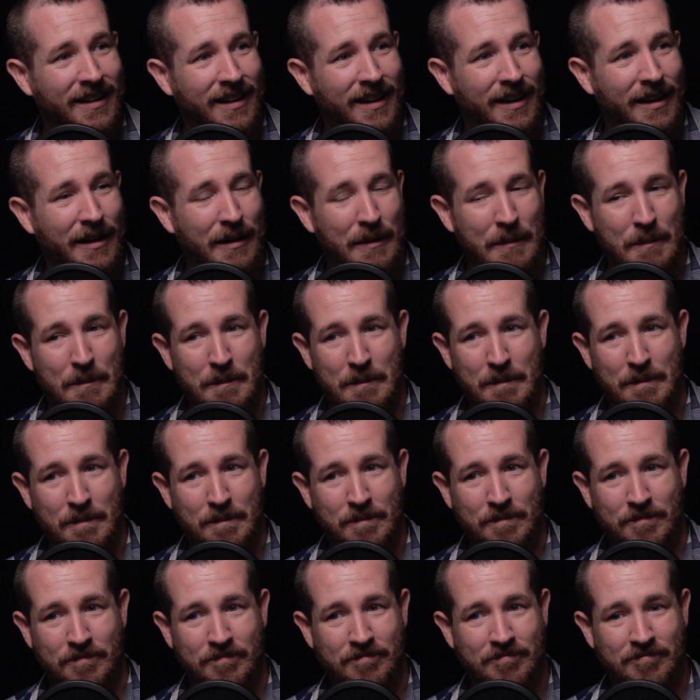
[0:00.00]

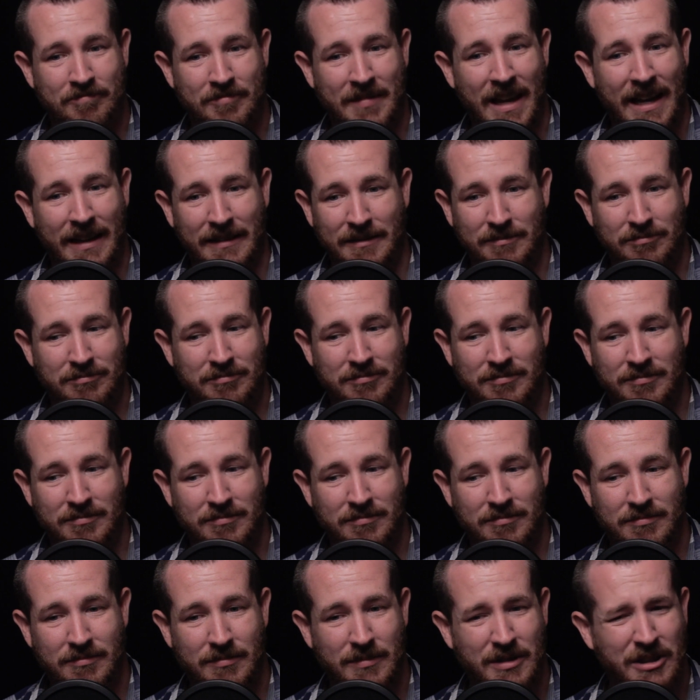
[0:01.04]
that
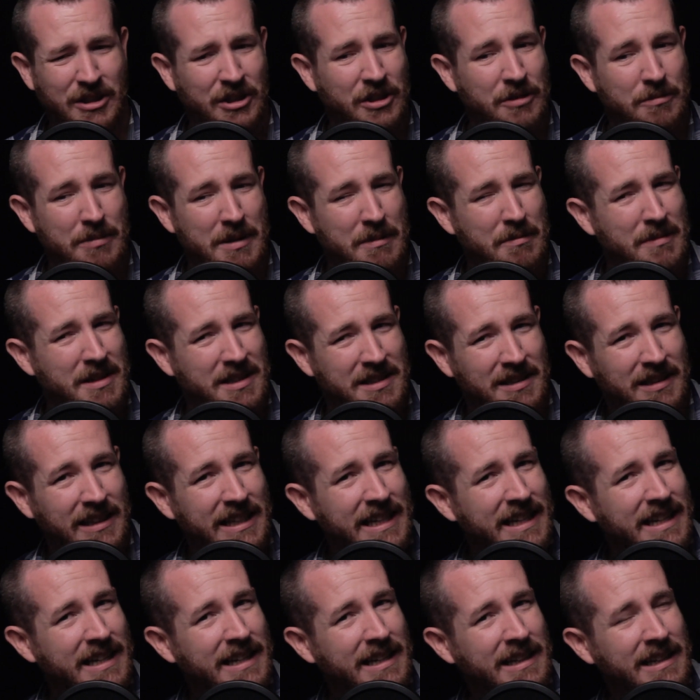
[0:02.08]
could be
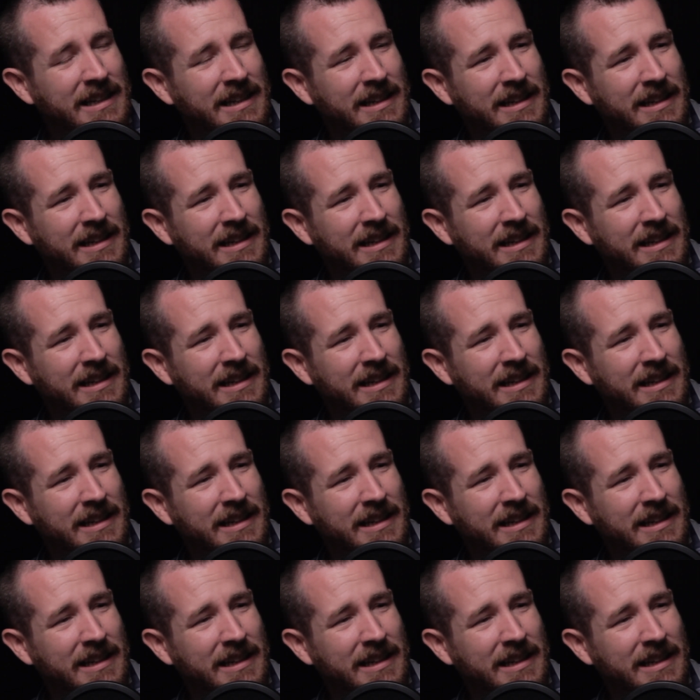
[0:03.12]
misleading.